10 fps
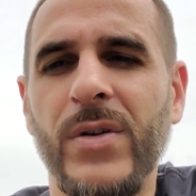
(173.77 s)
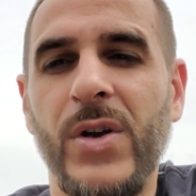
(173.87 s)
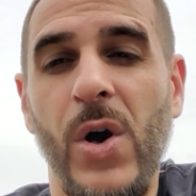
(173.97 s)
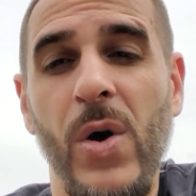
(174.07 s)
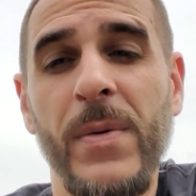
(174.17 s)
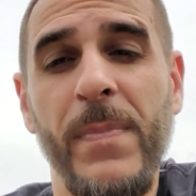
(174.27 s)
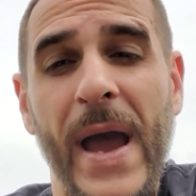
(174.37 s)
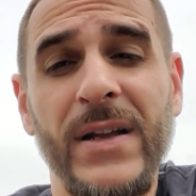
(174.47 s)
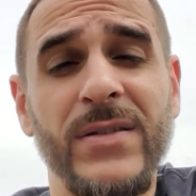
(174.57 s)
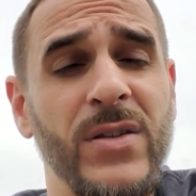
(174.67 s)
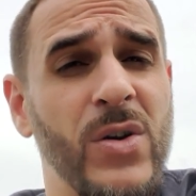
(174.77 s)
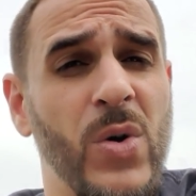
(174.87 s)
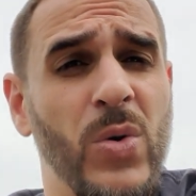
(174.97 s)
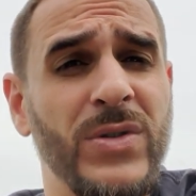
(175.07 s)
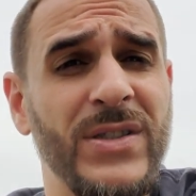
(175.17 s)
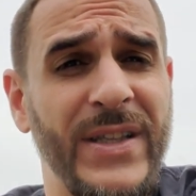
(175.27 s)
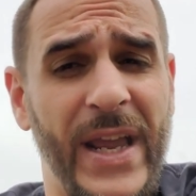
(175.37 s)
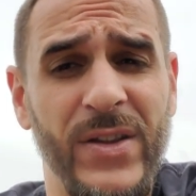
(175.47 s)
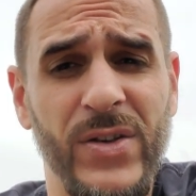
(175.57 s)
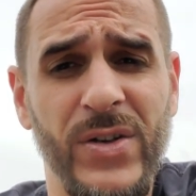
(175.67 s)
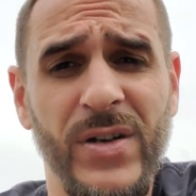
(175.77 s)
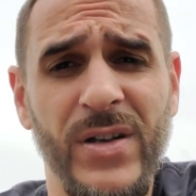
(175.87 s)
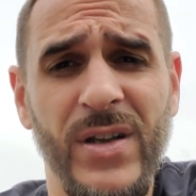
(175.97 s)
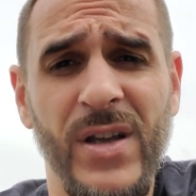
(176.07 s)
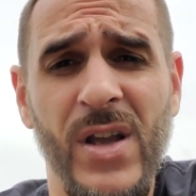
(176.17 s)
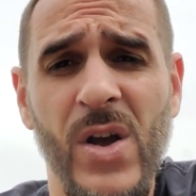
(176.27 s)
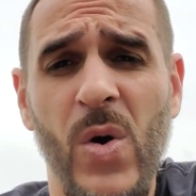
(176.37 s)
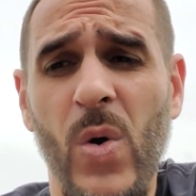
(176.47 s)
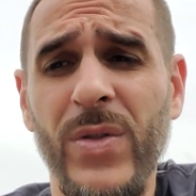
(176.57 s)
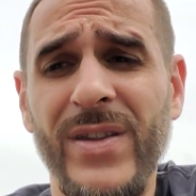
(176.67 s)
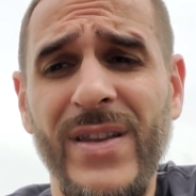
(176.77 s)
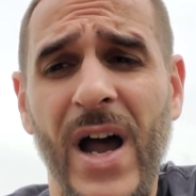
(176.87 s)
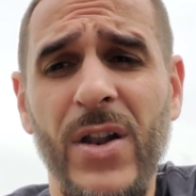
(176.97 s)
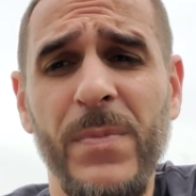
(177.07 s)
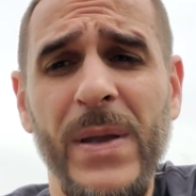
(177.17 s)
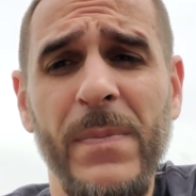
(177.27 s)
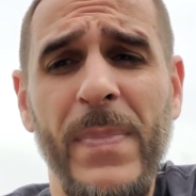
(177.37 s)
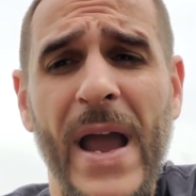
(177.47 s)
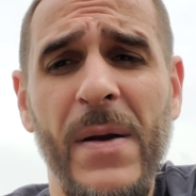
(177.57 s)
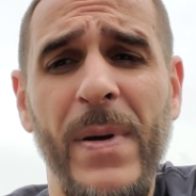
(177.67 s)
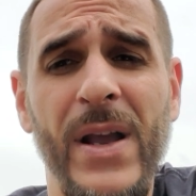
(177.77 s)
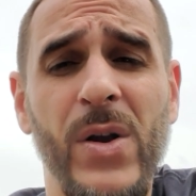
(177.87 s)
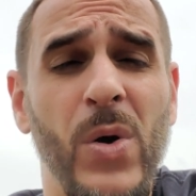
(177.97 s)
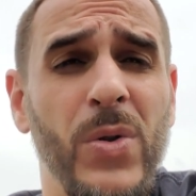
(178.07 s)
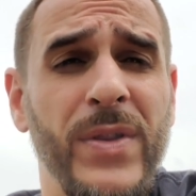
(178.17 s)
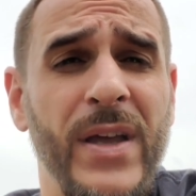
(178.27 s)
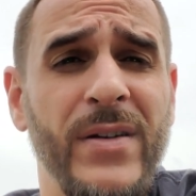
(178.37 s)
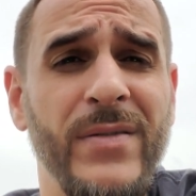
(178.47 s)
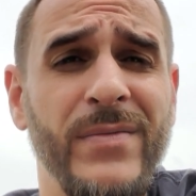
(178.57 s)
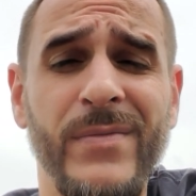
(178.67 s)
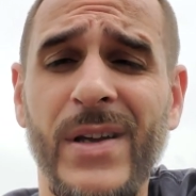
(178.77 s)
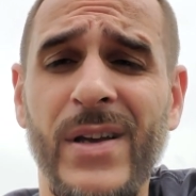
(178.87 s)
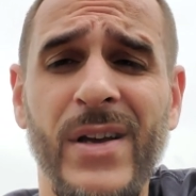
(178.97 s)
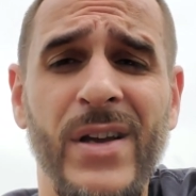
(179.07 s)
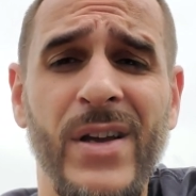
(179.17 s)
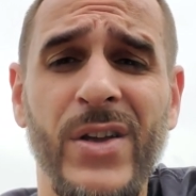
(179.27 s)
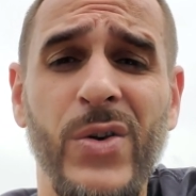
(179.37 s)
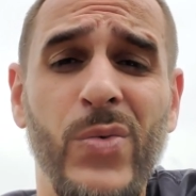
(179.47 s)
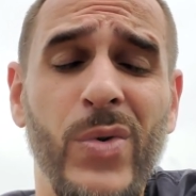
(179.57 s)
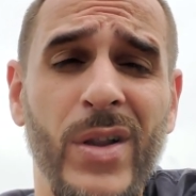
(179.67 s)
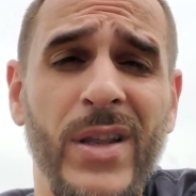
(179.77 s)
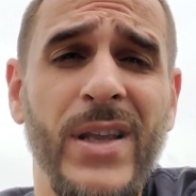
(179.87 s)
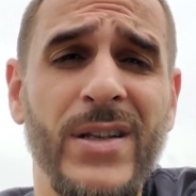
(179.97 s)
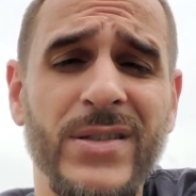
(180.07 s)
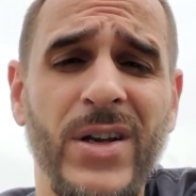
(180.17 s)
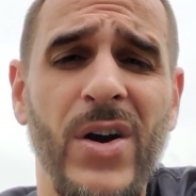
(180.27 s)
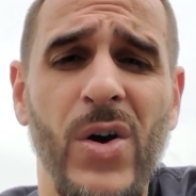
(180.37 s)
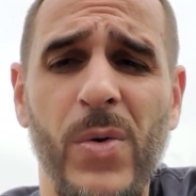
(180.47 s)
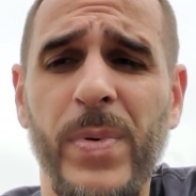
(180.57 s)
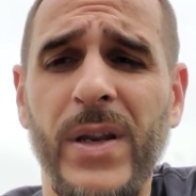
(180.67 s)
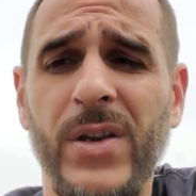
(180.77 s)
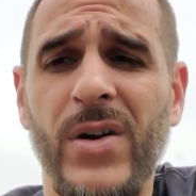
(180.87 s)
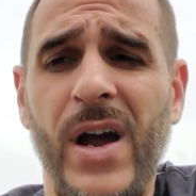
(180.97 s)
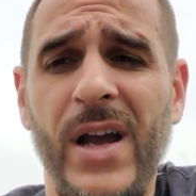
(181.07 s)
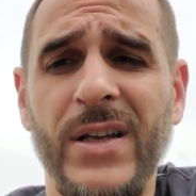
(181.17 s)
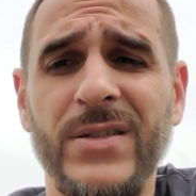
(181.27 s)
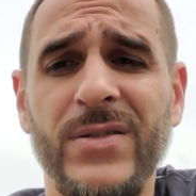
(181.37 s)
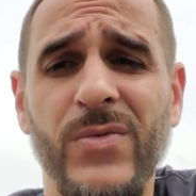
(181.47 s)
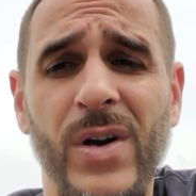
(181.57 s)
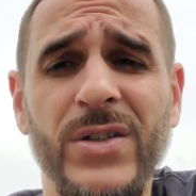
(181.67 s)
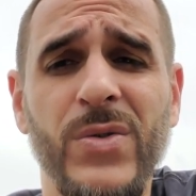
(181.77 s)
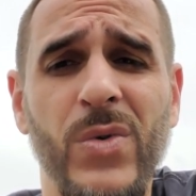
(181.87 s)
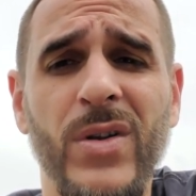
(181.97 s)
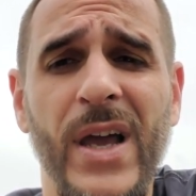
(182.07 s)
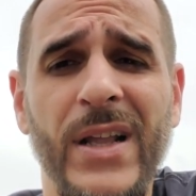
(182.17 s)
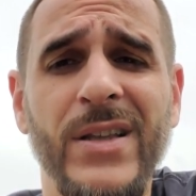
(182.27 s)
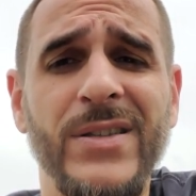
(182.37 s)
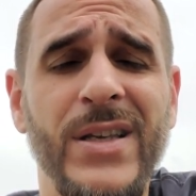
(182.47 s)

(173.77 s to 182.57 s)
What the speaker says: going back to the gold standard or the dollar being backed by gold, then you really need to start opening your eyes. Russia will likely